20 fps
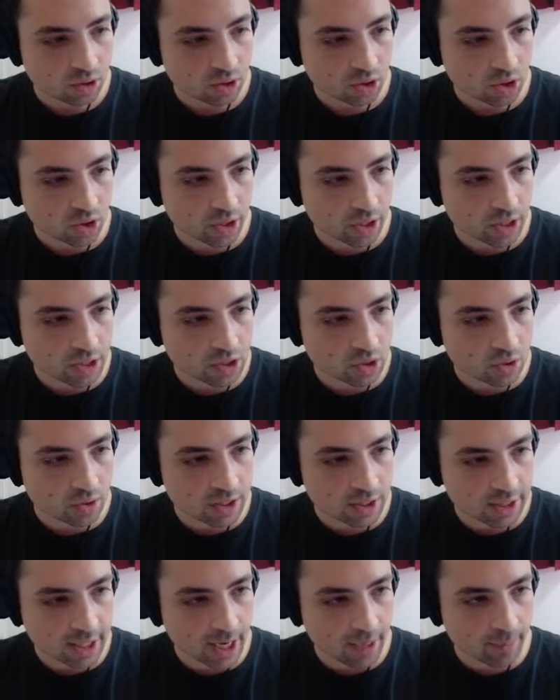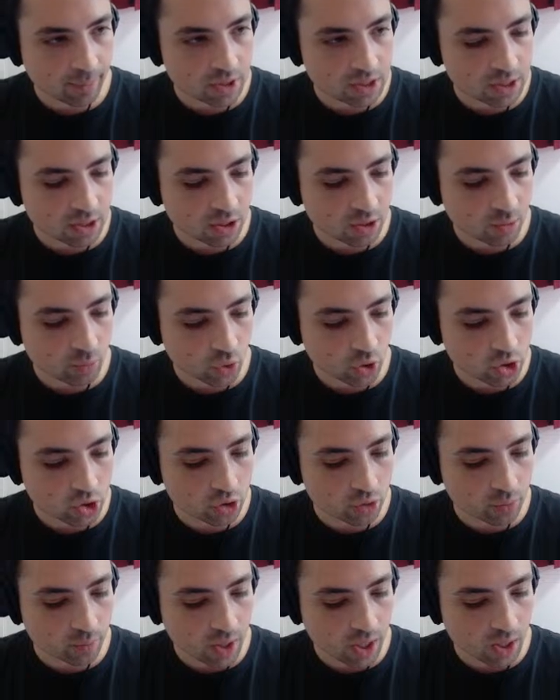Okay, so this happens in the more
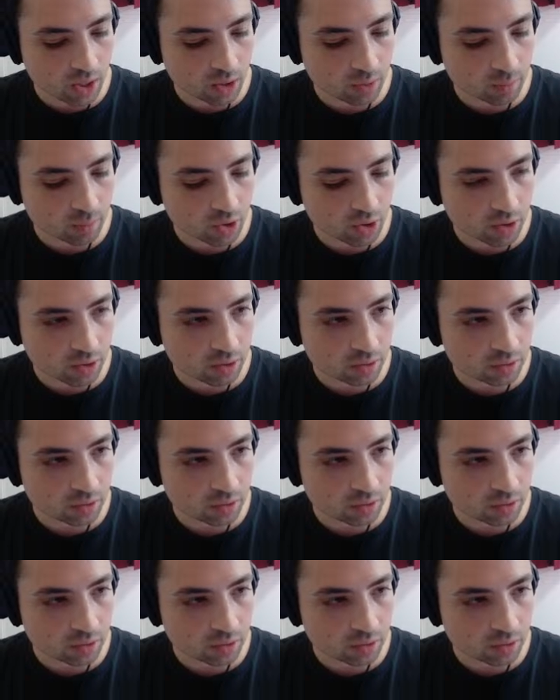dramatic part.